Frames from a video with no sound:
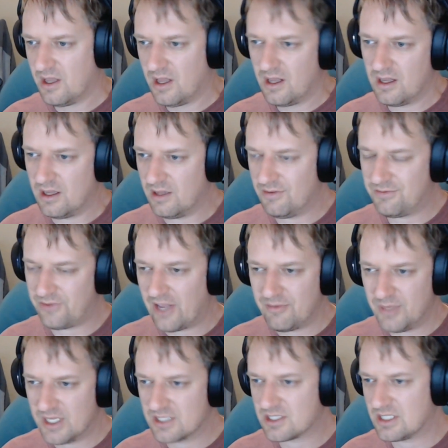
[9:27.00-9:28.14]
5
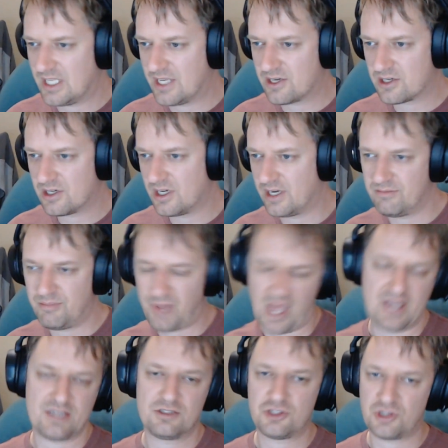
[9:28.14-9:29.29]
minutes later and
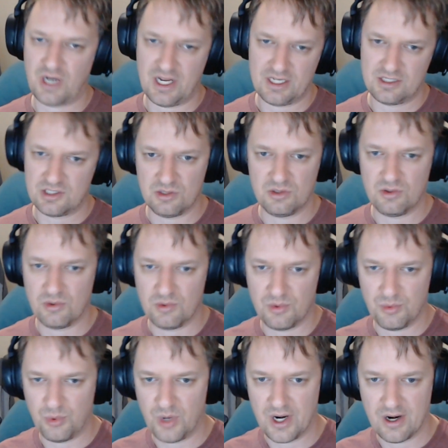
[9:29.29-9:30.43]
backtrack to
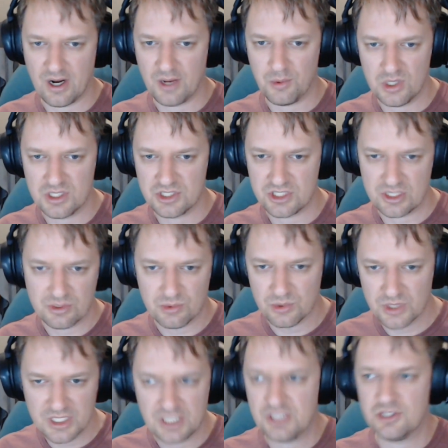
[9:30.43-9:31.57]
where I was and
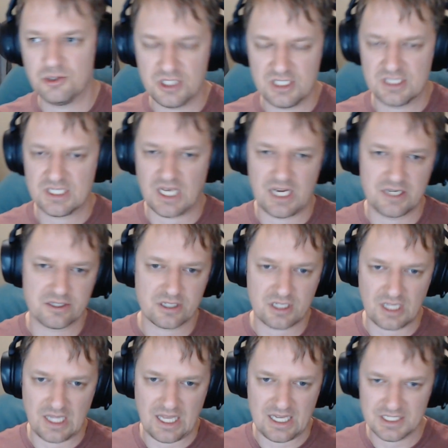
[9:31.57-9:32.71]
redo an entire
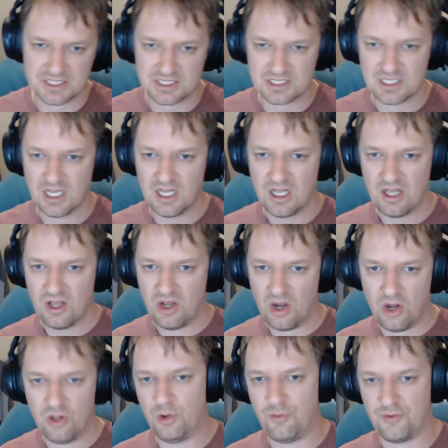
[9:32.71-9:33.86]
class all
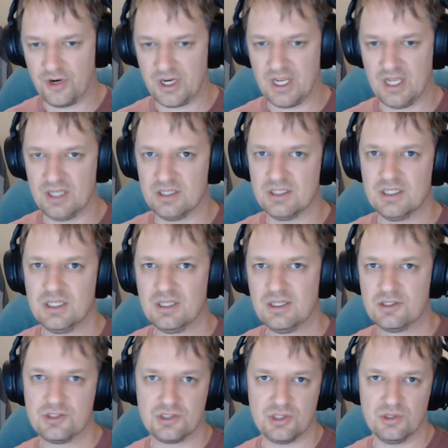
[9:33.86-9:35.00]
over again.
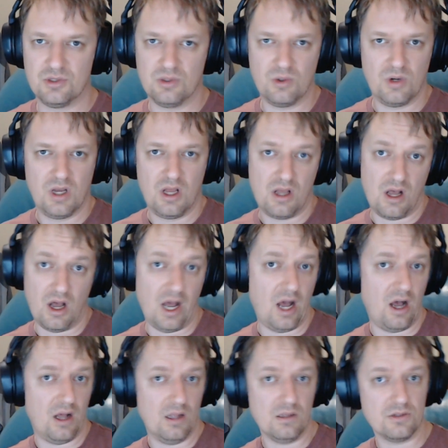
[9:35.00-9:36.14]
So
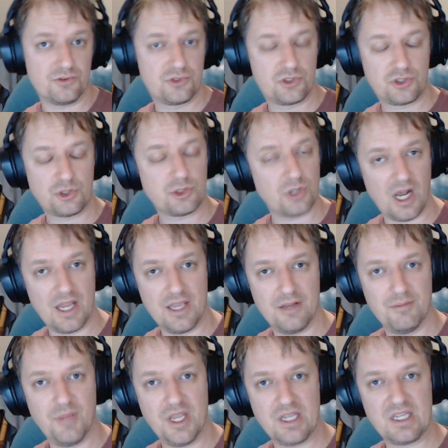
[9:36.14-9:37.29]
I'll try and
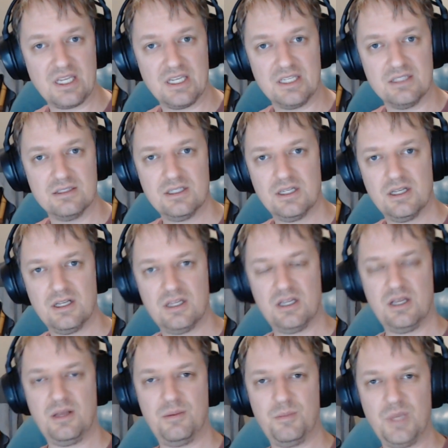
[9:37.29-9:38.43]
make it
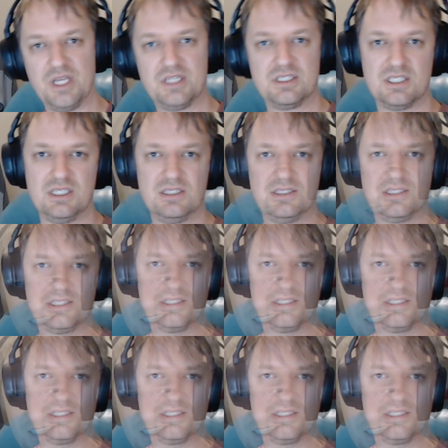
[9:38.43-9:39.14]
make sense,